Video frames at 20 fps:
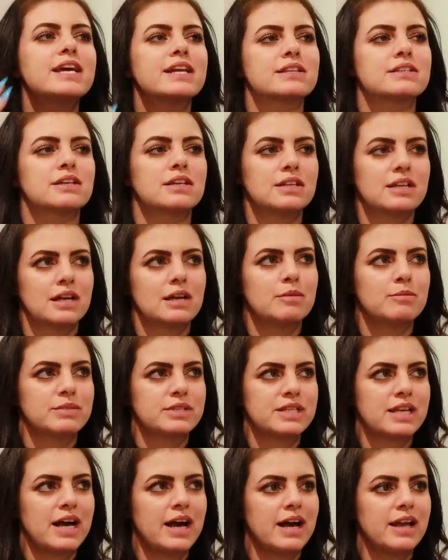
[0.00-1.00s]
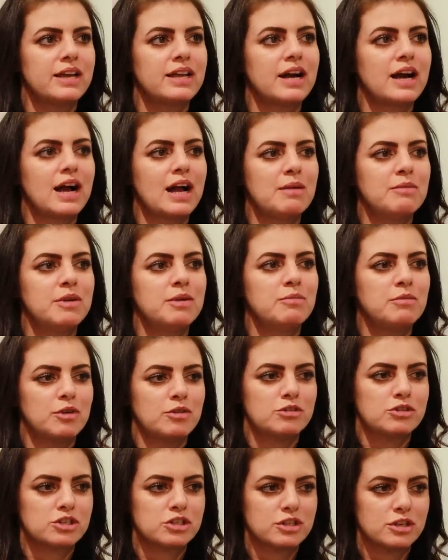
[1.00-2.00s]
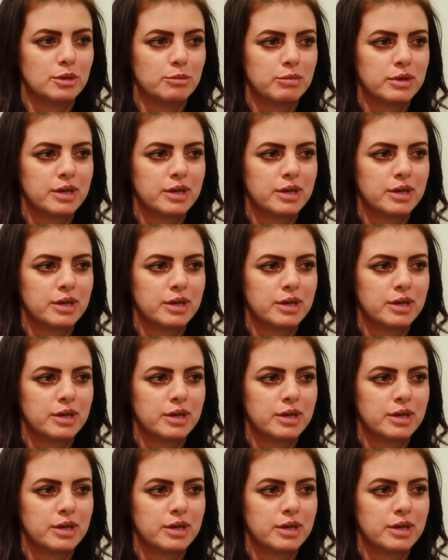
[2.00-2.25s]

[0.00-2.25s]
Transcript: it's not that I'm sad, I'm emotional,